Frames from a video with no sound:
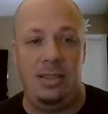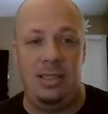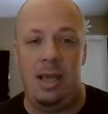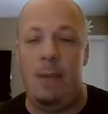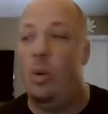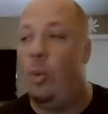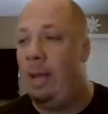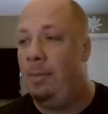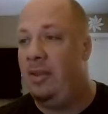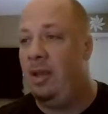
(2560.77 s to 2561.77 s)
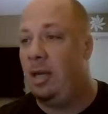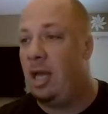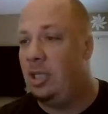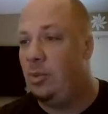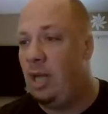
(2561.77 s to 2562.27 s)
double whammy there,
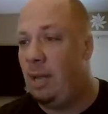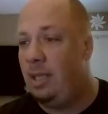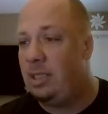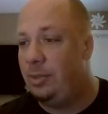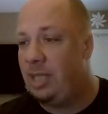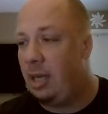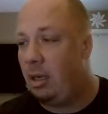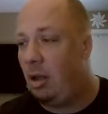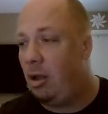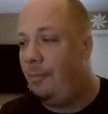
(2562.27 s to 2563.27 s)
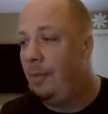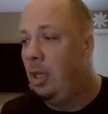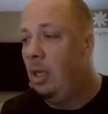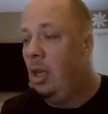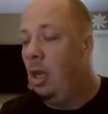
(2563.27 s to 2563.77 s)
guys. We're not messing with that at all.
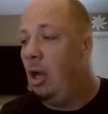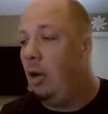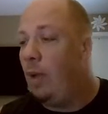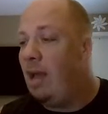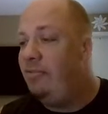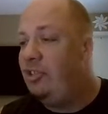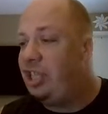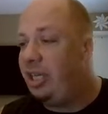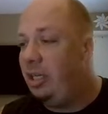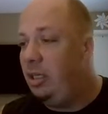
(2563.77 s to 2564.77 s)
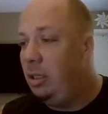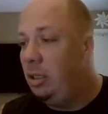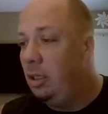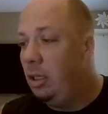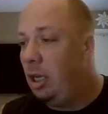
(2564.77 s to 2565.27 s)
Rev G,
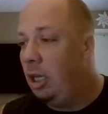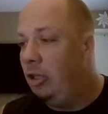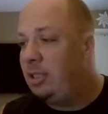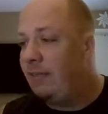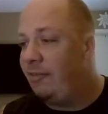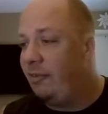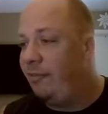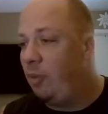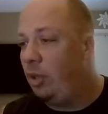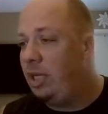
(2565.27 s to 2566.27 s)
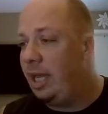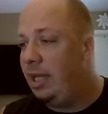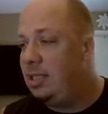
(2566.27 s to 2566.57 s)
it looks like for 4 days has